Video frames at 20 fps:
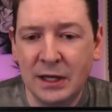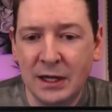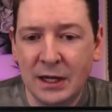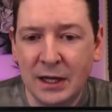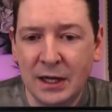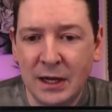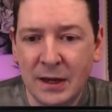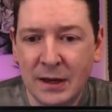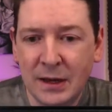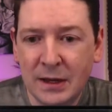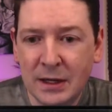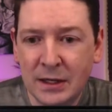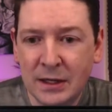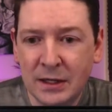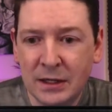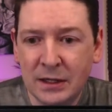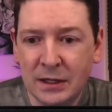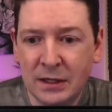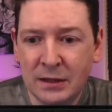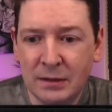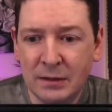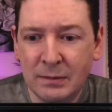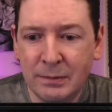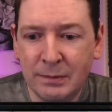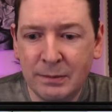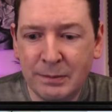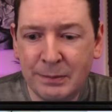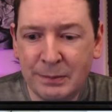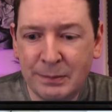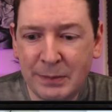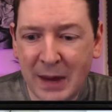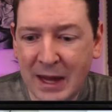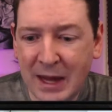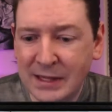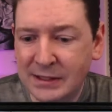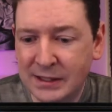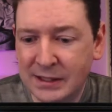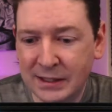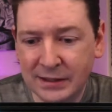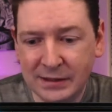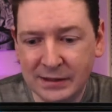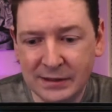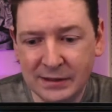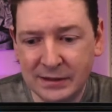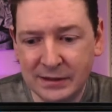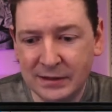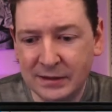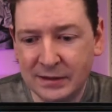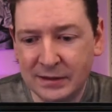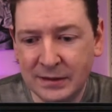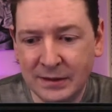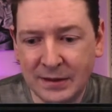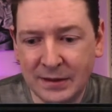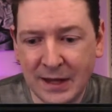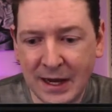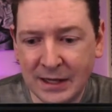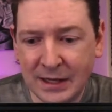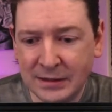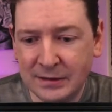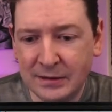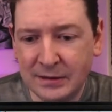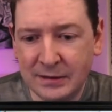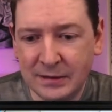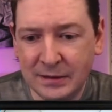the basics that